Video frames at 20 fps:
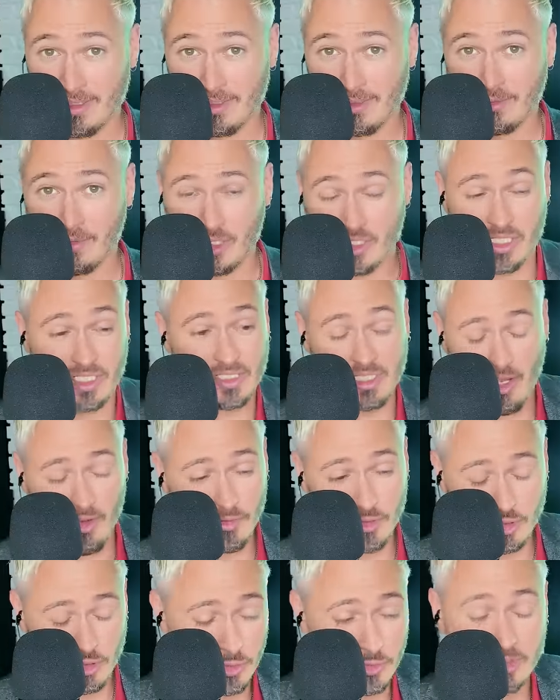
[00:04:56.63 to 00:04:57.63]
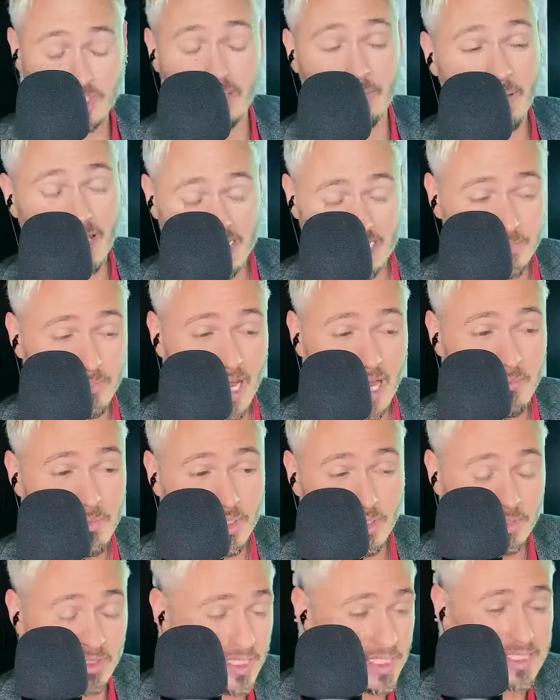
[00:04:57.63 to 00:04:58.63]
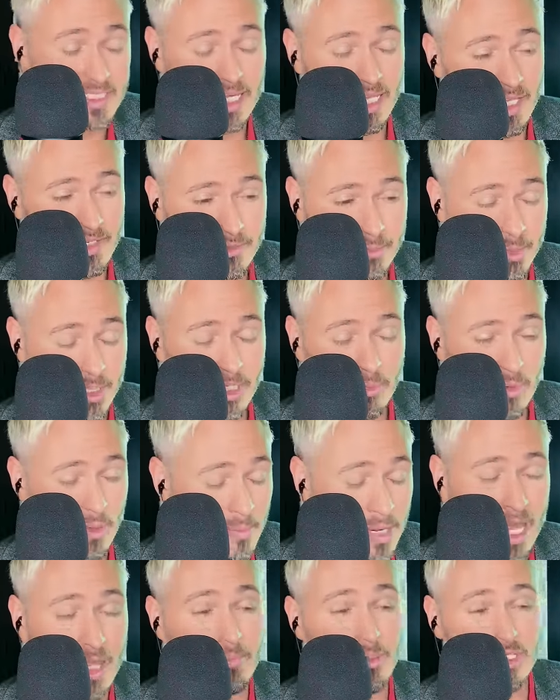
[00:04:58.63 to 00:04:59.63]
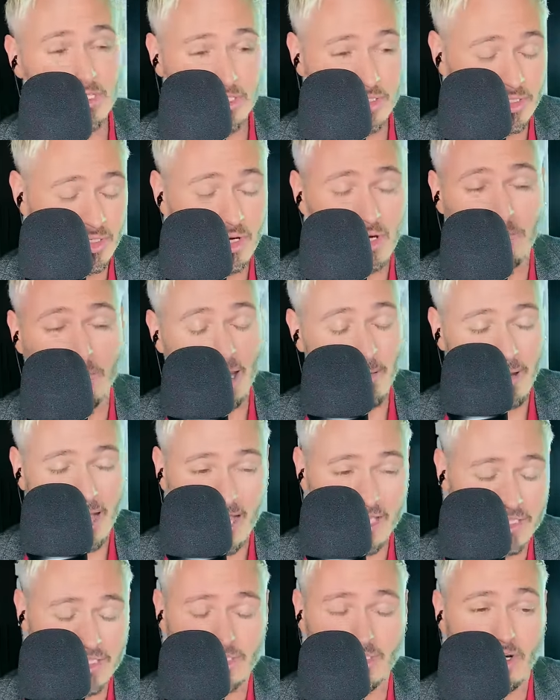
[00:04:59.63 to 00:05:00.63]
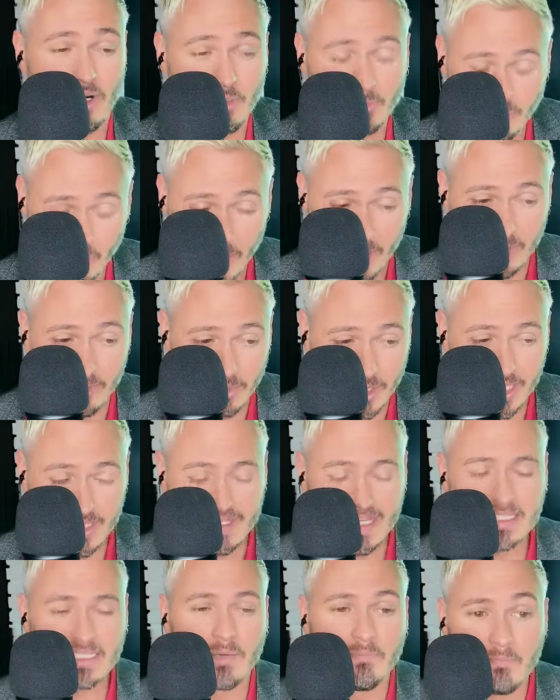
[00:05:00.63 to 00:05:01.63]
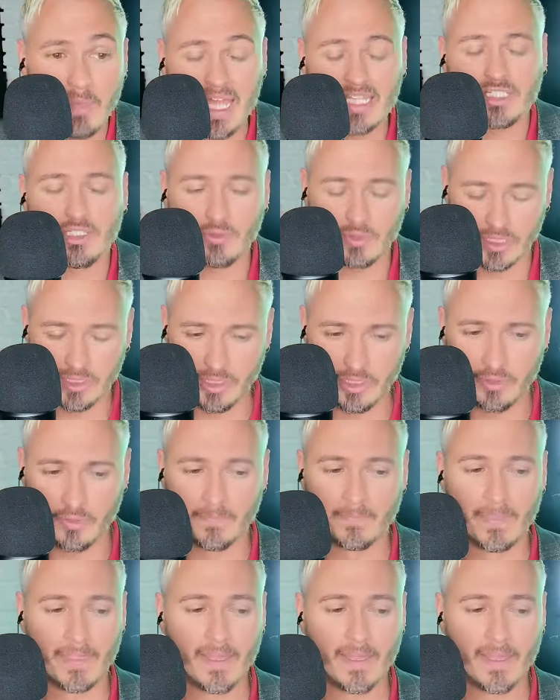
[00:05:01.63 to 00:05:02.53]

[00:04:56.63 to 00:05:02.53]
which is tell the truth to the best of my ability and tell everybody what my opinions are and my biases are up front, right? That's the best you can do.